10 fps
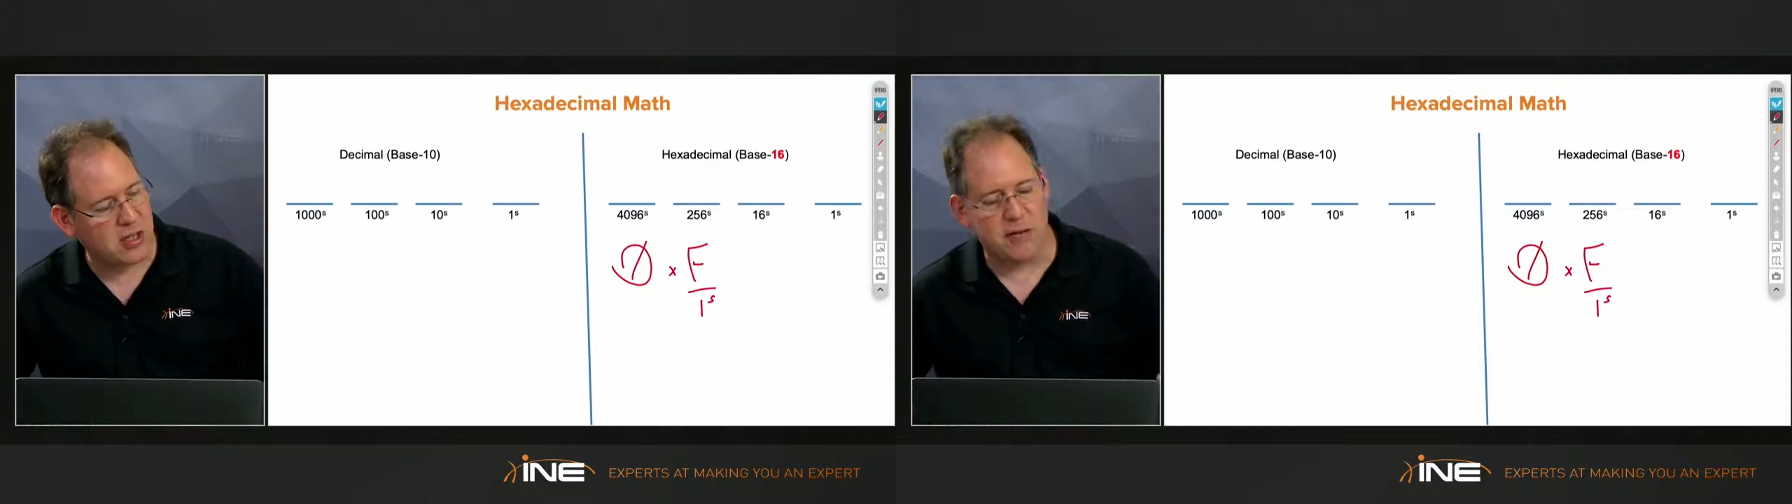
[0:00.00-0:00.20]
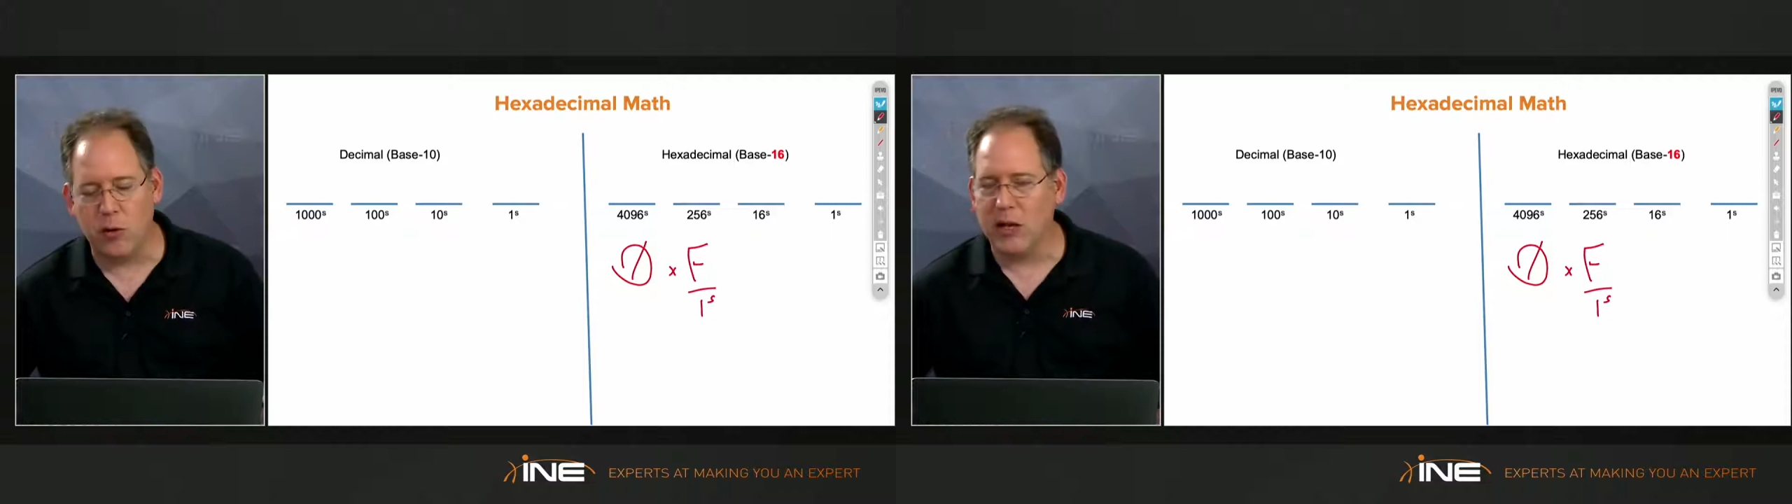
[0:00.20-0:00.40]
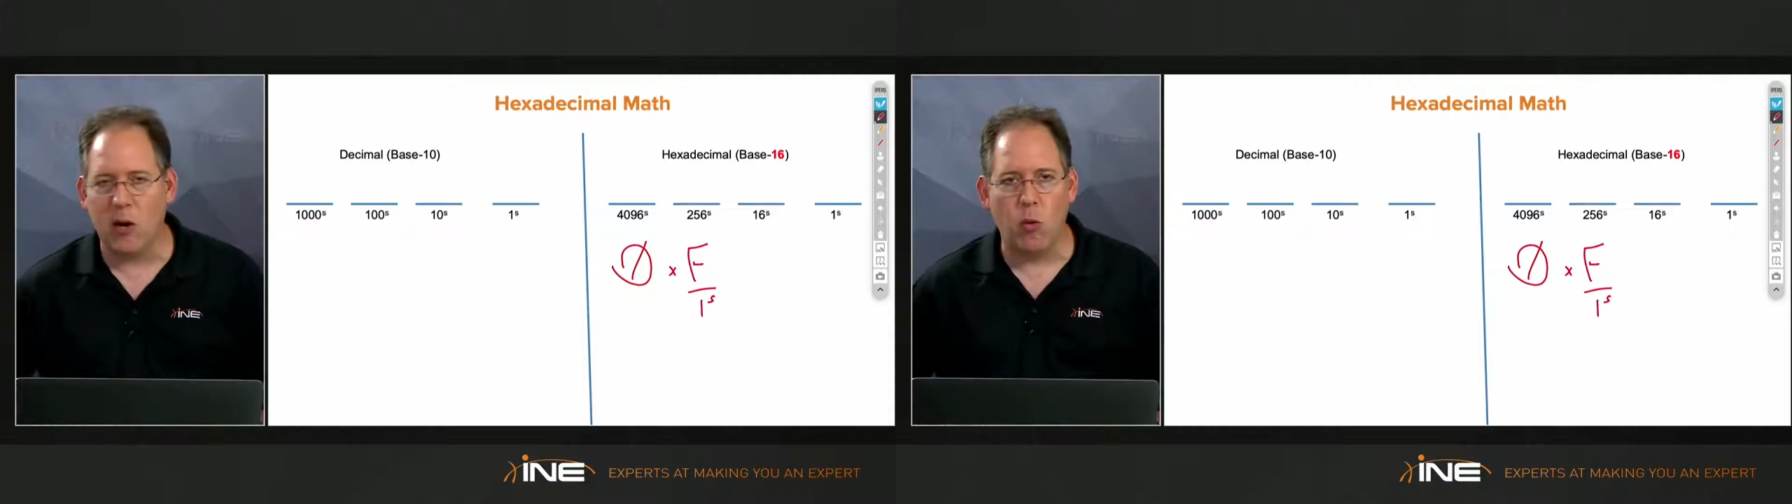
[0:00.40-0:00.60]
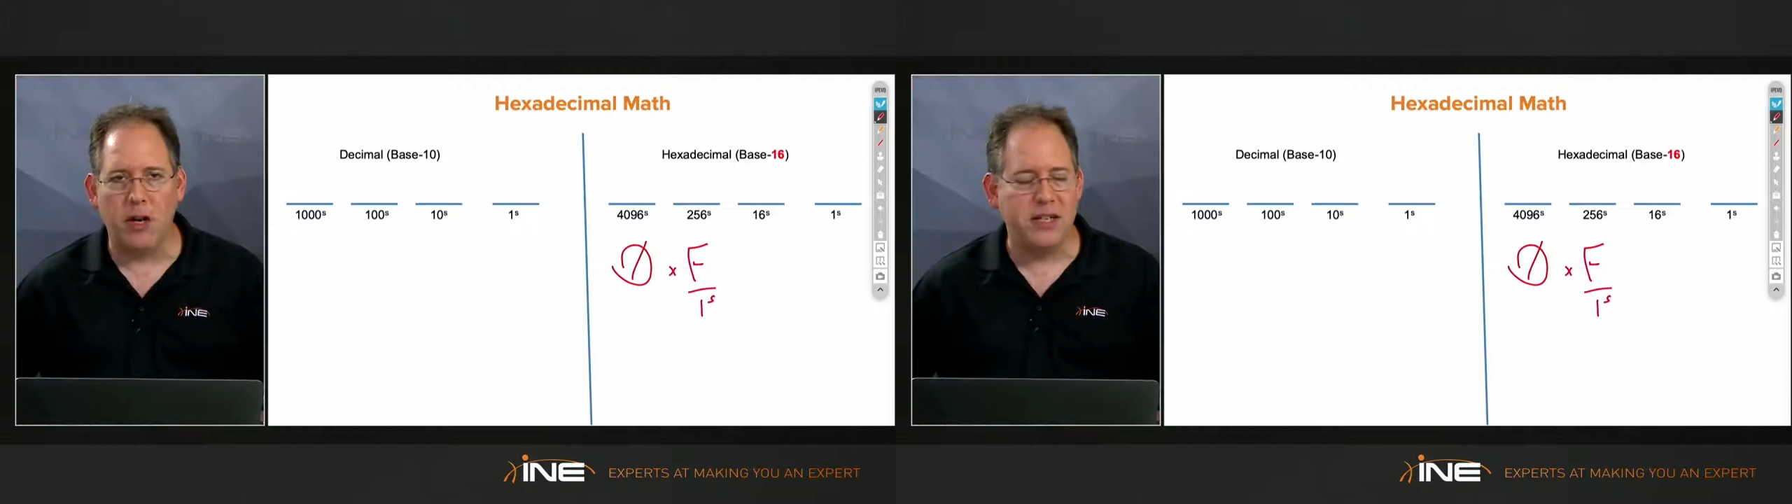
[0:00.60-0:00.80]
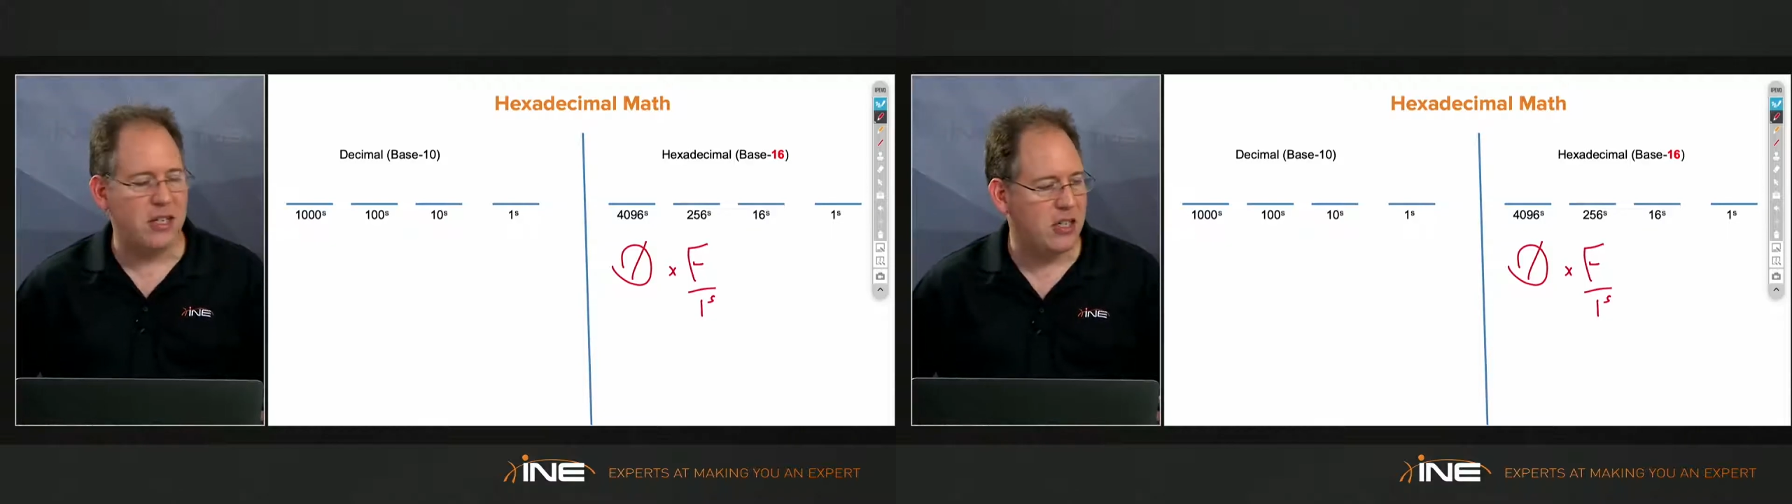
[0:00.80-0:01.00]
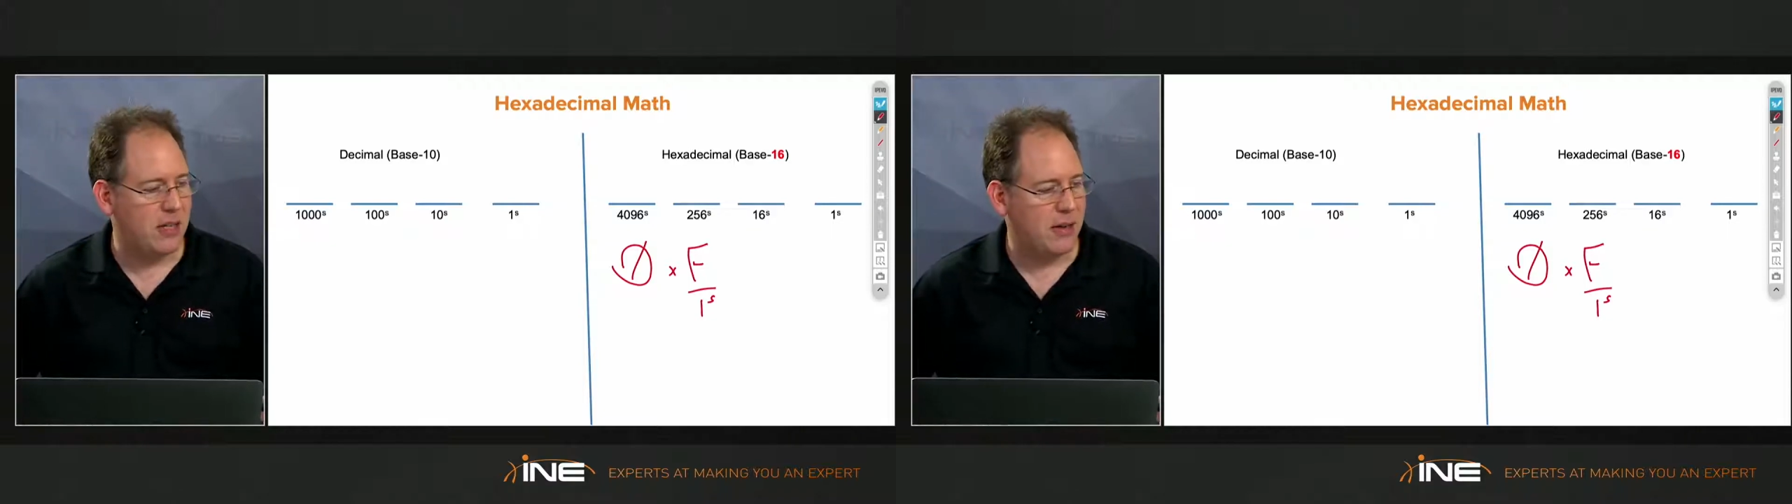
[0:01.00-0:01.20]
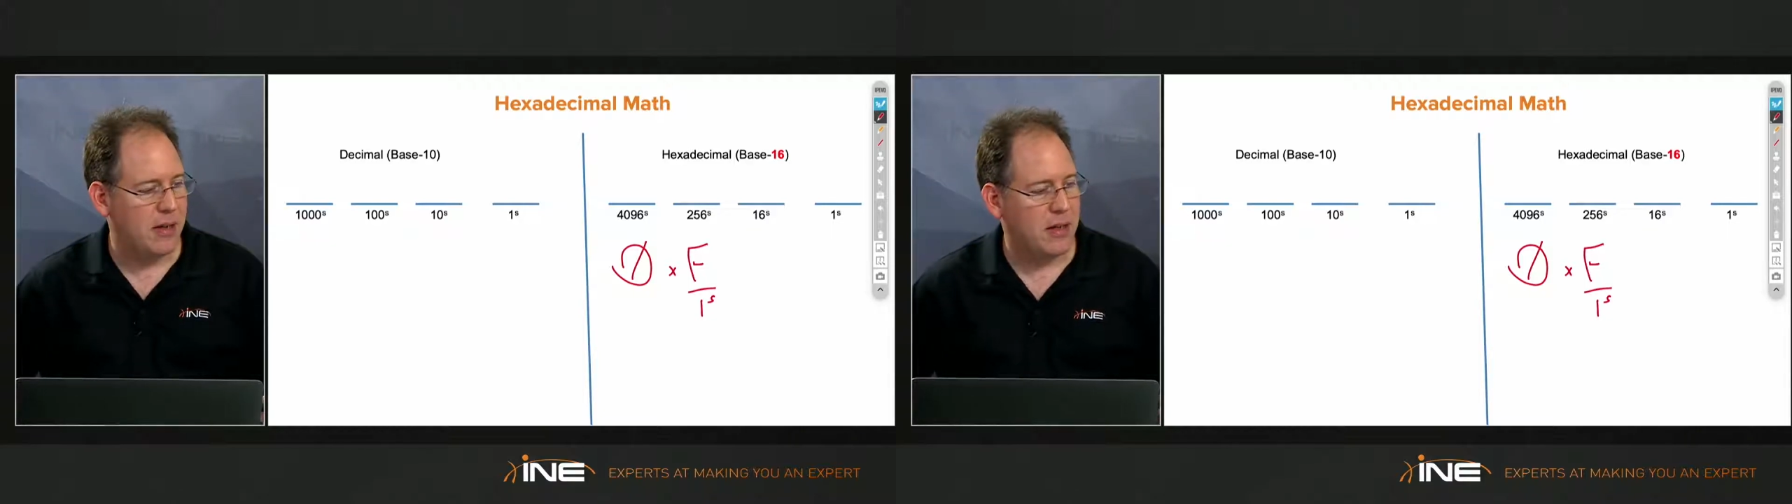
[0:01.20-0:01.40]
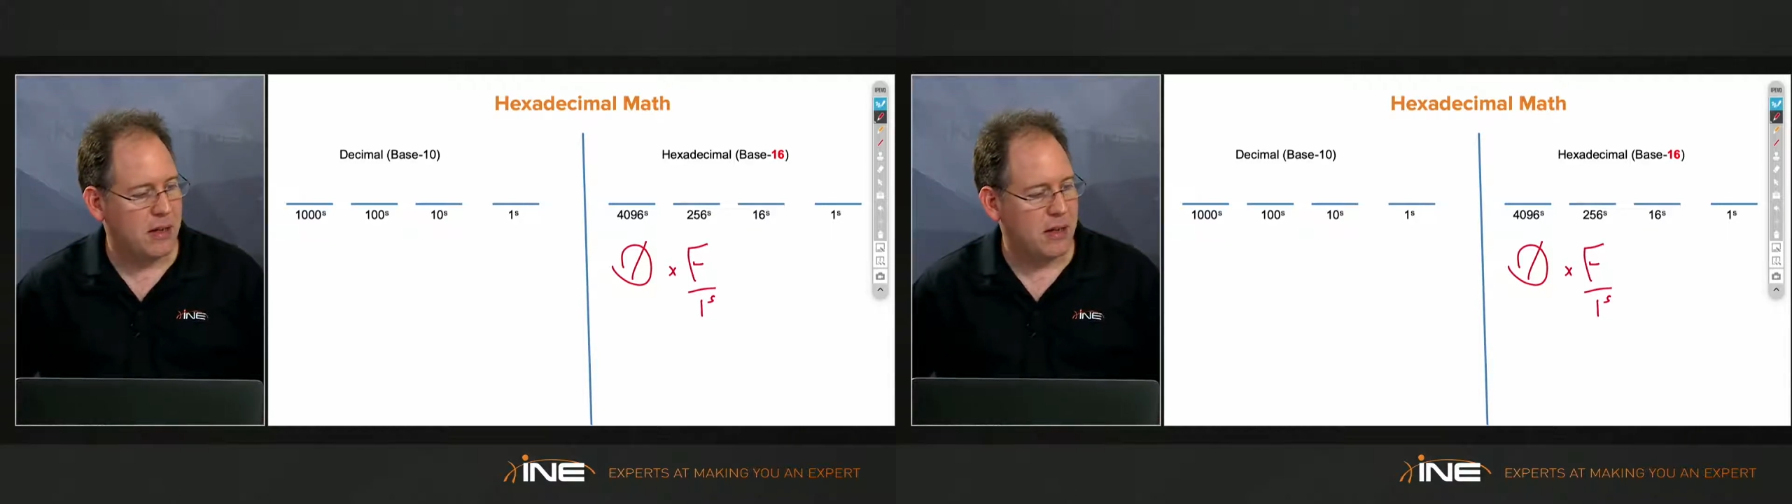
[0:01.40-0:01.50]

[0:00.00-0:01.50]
because I've only got one digit,